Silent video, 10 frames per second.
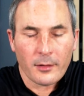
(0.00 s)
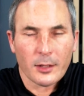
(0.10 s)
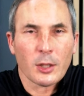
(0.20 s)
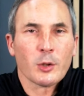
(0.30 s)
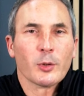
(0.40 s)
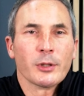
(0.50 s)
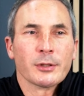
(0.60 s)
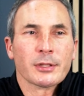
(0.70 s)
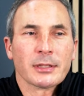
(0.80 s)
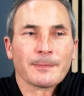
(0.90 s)
In other
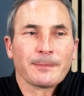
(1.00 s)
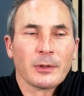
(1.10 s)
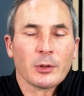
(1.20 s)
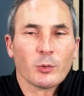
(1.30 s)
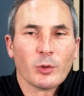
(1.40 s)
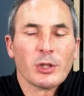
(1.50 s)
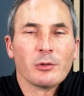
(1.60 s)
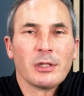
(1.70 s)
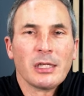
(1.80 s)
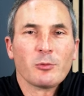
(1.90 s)
words, what do you
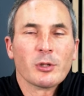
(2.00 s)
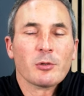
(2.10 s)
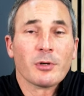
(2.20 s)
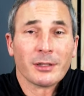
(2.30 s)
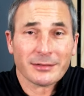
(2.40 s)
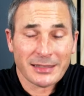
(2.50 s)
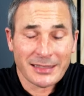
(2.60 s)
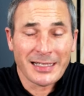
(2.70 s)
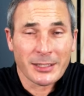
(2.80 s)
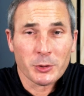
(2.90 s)
need? What do you want? Because
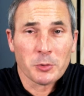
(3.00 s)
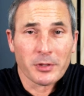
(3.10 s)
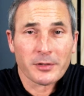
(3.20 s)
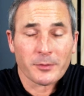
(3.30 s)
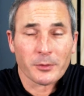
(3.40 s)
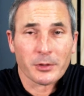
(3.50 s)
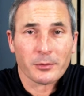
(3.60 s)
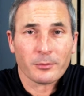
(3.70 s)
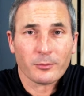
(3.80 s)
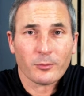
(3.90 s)
I can do this for
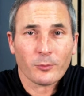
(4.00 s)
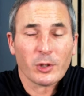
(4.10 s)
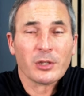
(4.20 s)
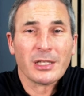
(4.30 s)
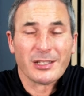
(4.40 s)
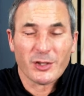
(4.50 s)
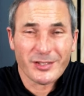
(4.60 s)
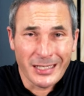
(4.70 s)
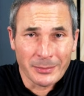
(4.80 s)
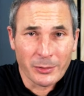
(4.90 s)
you. What do you need?
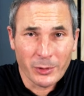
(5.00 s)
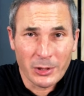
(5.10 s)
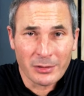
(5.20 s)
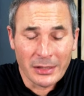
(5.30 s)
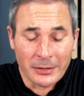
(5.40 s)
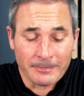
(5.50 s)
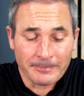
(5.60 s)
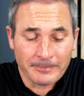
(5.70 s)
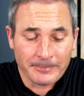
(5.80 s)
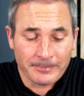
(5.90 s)
Just tell me, what do you need?
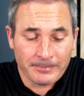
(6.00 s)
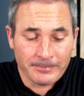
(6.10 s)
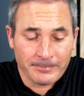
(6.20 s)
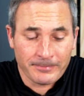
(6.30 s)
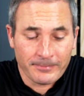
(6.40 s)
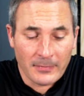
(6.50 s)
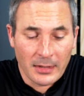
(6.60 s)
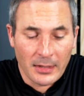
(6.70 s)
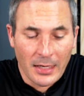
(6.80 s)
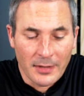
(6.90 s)

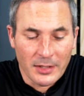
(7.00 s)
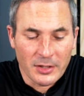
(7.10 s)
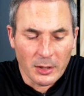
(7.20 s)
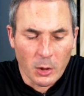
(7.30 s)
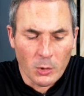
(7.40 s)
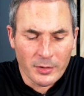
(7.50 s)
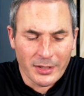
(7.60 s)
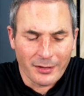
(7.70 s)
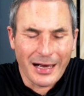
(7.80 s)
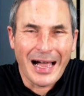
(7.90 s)
And they said, Lord,
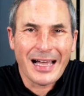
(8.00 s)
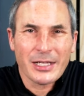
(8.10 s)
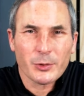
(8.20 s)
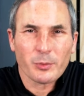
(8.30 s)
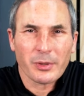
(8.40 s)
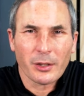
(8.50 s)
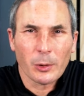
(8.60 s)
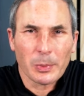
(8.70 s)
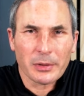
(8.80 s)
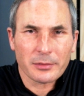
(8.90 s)
that our eyes would be
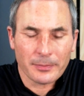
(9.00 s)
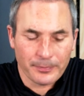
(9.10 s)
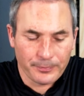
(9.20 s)
opened.